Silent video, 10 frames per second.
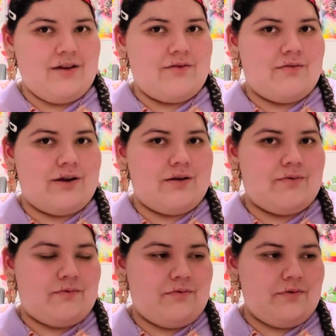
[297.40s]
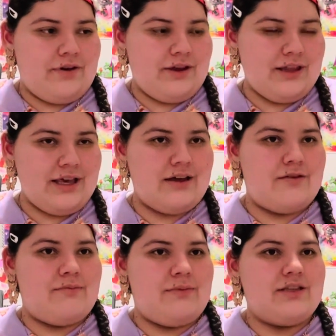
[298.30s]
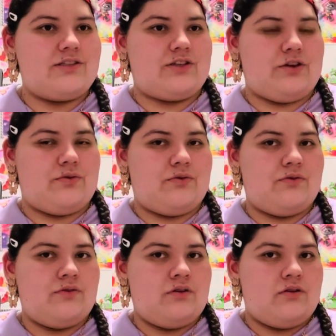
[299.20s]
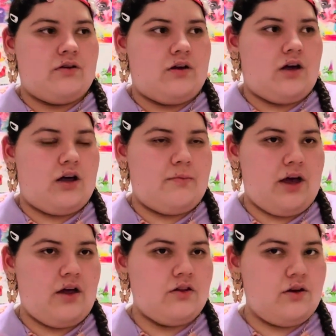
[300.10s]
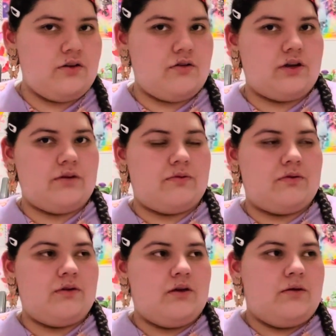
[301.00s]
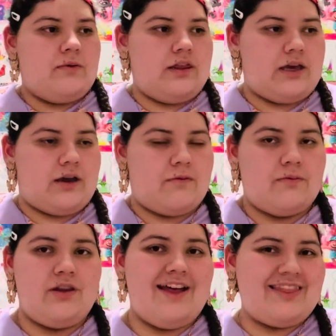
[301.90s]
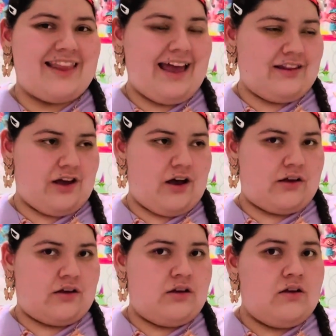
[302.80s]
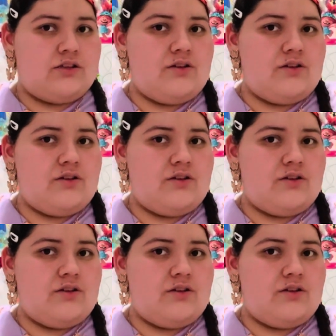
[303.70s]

we're really gonna miss you. Um, how long you're gonna be there? Not that long. It's